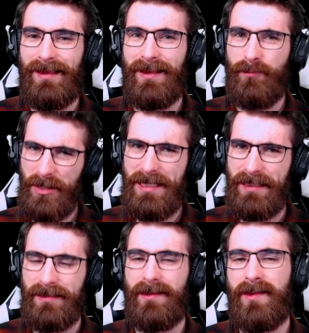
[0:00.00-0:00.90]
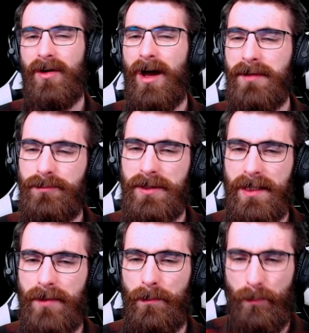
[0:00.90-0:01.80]
It's pretty neat, so I'm going to put
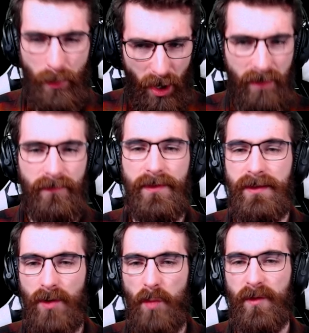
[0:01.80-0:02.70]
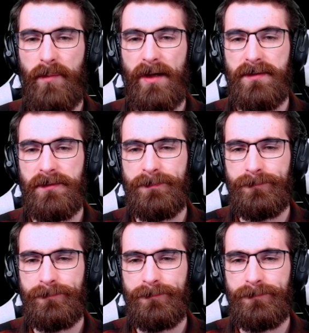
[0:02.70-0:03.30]
them above the normal Spectre.